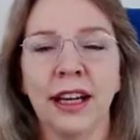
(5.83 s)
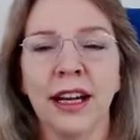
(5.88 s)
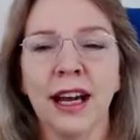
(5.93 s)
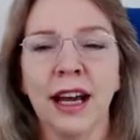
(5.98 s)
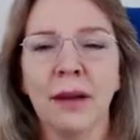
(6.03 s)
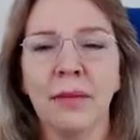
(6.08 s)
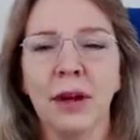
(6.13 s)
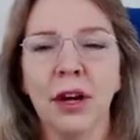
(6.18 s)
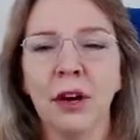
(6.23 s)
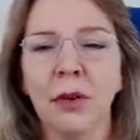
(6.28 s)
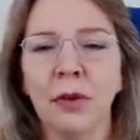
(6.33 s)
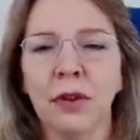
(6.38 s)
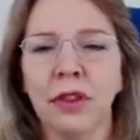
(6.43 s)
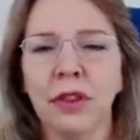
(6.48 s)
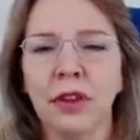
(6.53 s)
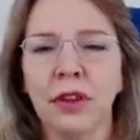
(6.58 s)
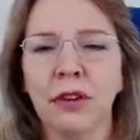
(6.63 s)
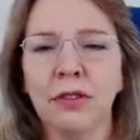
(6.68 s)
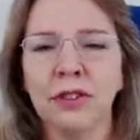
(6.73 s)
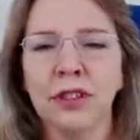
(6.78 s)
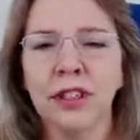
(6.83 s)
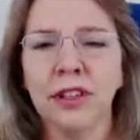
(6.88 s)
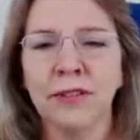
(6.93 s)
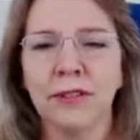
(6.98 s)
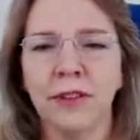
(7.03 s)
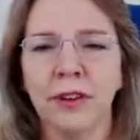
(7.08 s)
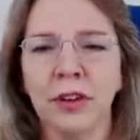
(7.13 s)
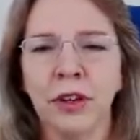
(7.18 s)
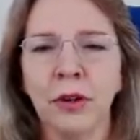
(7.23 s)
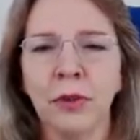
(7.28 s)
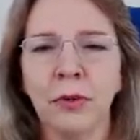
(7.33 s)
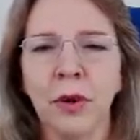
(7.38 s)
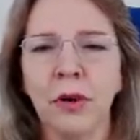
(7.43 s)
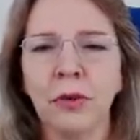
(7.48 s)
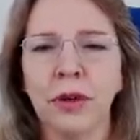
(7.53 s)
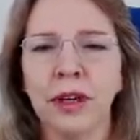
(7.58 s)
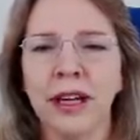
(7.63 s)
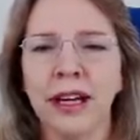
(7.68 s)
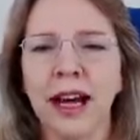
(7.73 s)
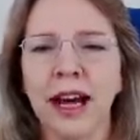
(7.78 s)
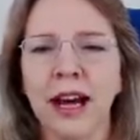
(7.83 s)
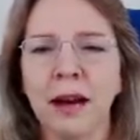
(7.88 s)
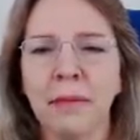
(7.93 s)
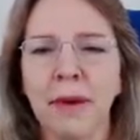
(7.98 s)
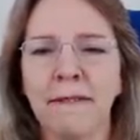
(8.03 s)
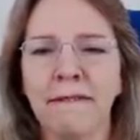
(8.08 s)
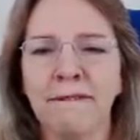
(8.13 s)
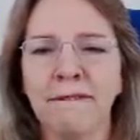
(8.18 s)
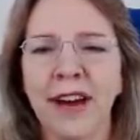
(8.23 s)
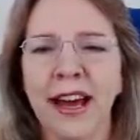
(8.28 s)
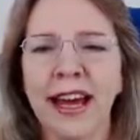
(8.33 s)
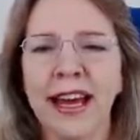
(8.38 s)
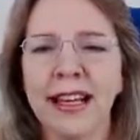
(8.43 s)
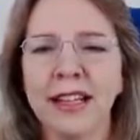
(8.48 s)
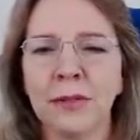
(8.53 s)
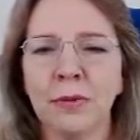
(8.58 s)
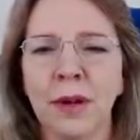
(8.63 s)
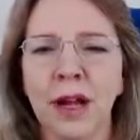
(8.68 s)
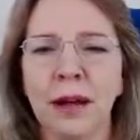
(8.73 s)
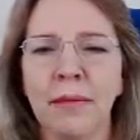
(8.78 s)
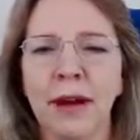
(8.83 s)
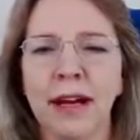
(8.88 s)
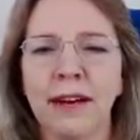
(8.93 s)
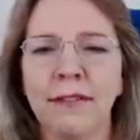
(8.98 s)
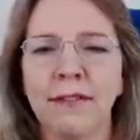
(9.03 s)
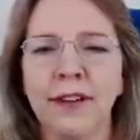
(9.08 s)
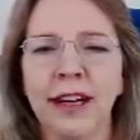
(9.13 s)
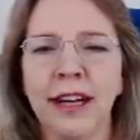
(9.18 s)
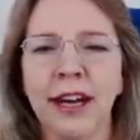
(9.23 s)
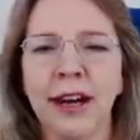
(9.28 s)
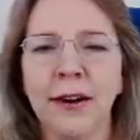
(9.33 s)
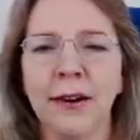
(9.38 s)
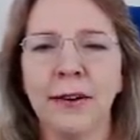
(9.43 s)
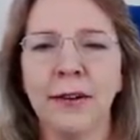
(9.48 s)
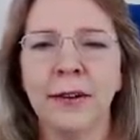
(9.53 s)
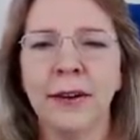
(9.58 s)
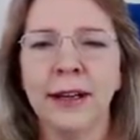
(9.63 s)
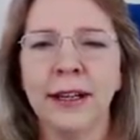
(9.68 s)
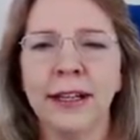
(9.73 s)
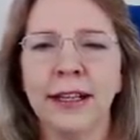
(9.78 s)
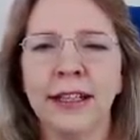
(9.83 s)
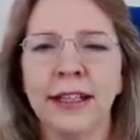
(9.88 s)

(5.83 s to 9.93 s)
And I am here with Yusuf, who won't get out of my face while I make a video.